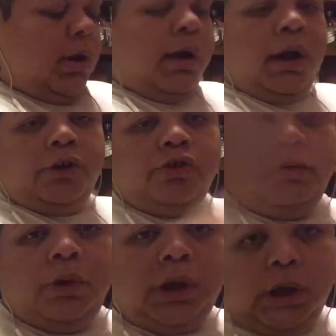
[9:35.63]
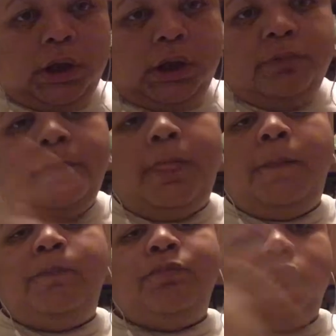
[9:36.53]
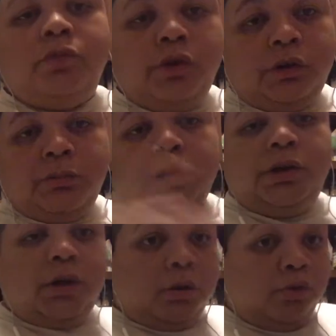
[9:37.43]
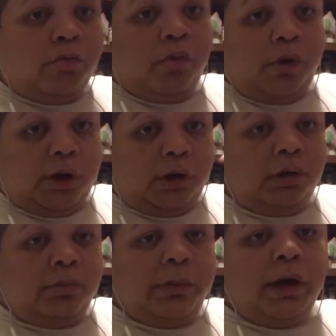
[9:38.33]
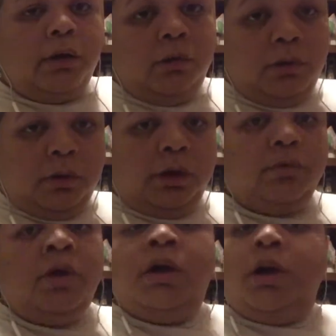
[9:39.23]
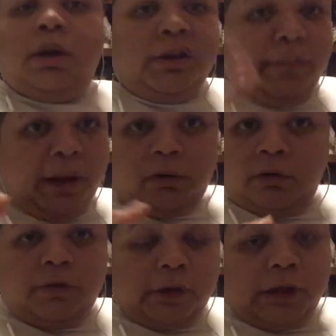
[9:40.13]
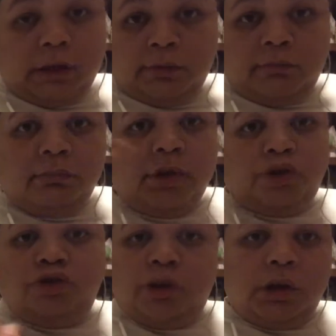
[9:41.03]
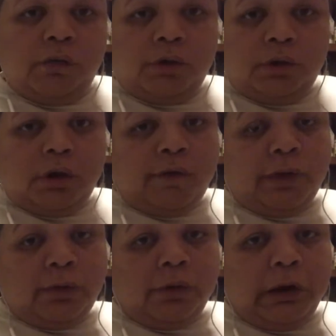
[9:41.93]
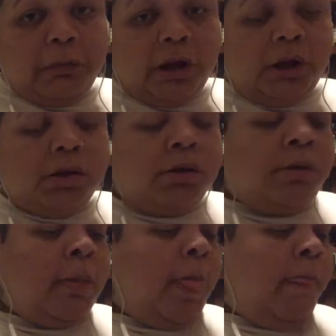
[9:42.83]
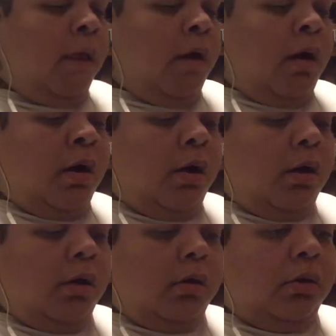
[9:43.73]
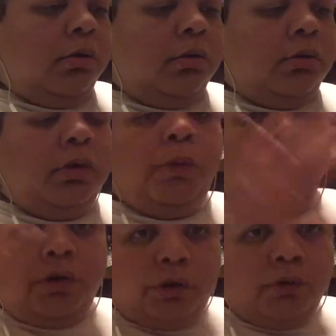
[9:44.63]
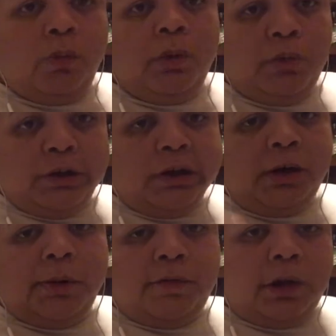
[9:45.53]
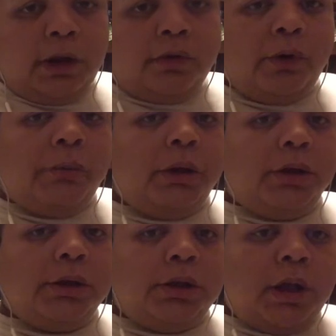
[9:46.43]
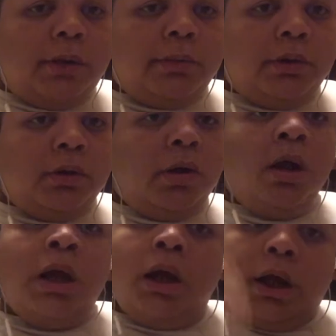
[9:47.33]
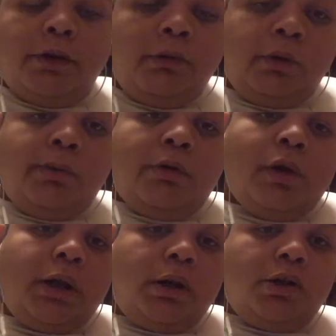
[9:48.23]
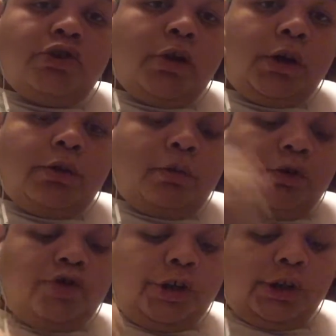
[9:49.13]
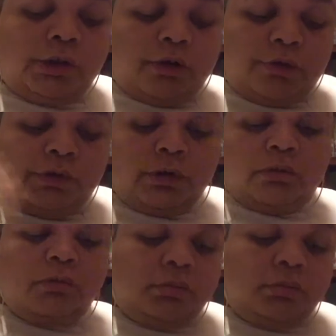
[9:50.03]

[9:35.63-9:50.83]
actually went ahead, turned my double boiler back on, and it's back off again, and chilling for another 30 minutes. And then we're going to do it one more time after that 30 minutes is up. And then we'll be ready to strain it through the cheesecloth and